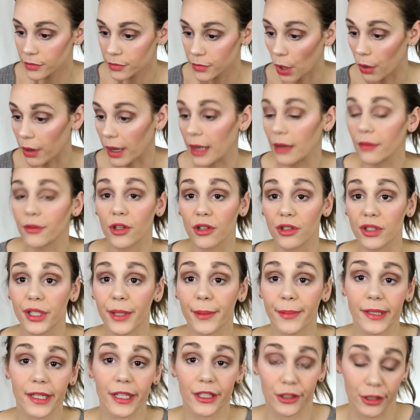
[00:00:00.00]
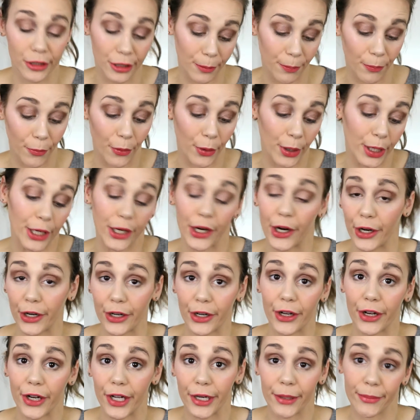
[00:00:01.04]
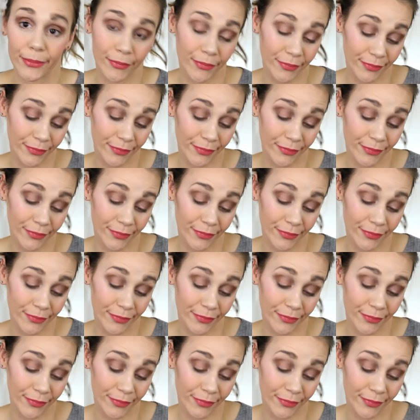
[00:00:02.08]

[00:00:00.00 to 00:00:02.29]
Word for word: Okay, those lips actually look pretty darn good.